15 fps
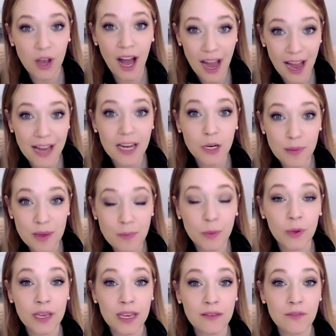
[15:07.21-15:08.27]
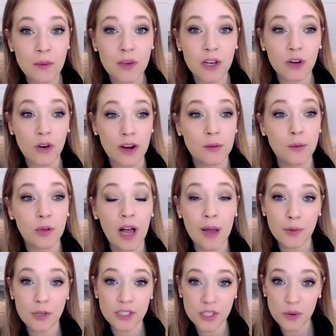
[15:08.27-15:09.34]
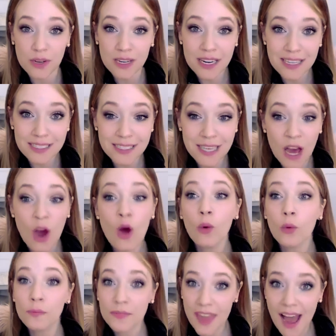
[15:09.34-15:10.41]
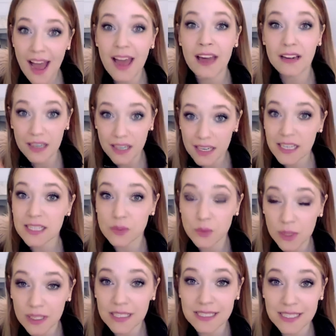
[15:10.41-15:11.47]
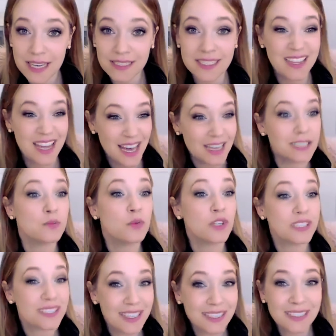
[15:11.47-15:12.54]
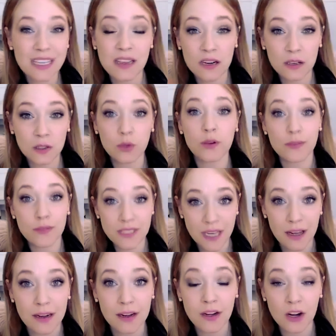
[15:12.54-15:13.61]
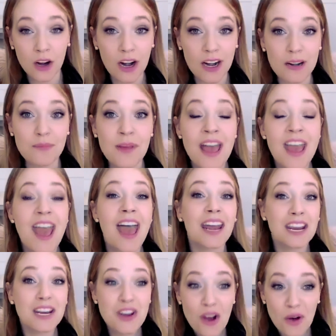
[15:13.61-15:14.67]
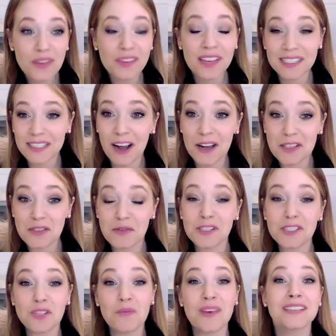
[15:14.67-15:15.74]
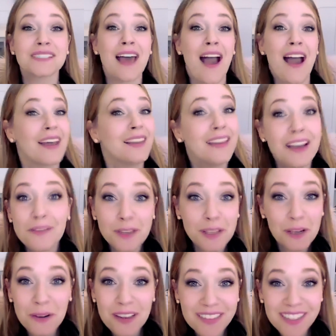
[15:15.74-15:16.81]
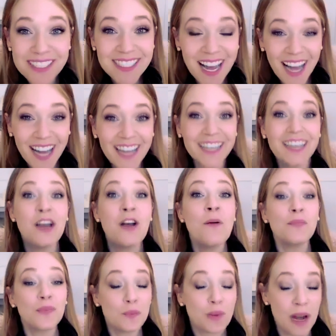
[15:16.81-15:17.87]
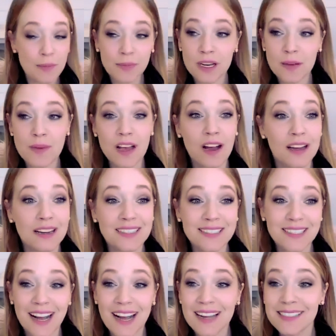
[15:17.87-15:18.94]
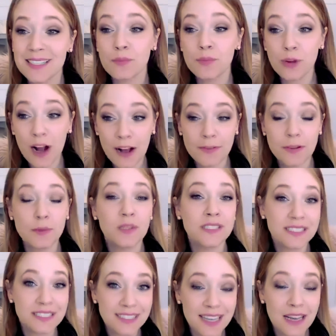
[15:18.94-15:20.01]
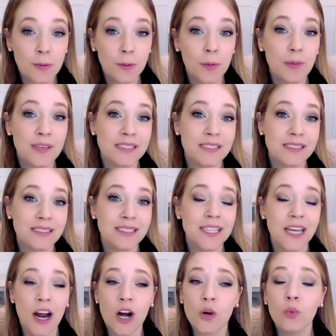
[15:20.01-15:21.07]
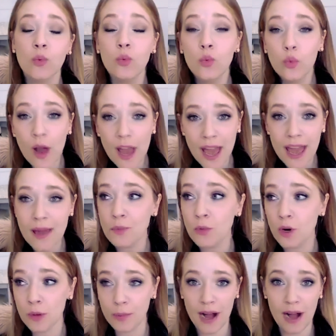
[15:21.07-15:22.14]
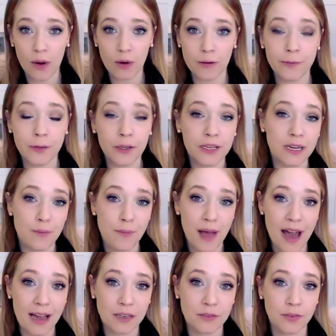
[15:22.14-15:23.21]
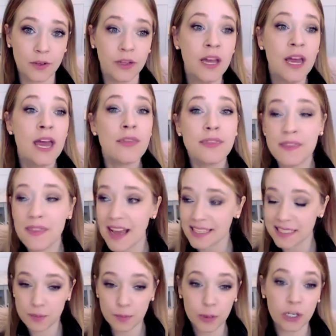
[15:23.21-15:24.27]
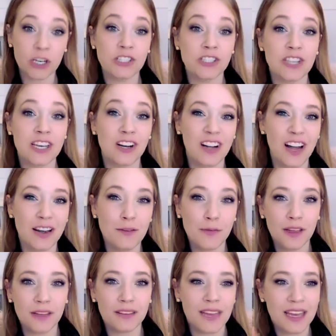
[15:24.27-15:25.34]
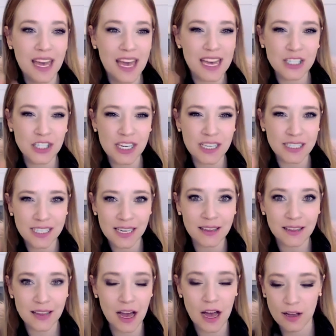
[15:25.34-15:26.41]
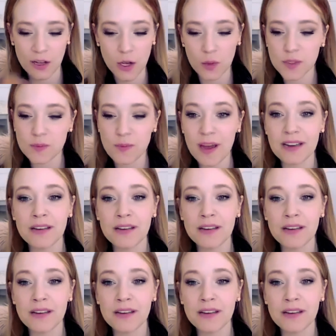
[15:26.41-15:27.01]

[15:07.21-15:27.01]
hire people and give them incredible opportunities. That is really sexy. That is more sexy than a Louis Vuitton on your arm. And I know that that's controversial because I love Louis Vuitton, but I'm going to be honest, guys, profitable, sustainable businesses are way more powerful and impactful than that splurge that you're kind of feeling like itchy to uh, go spend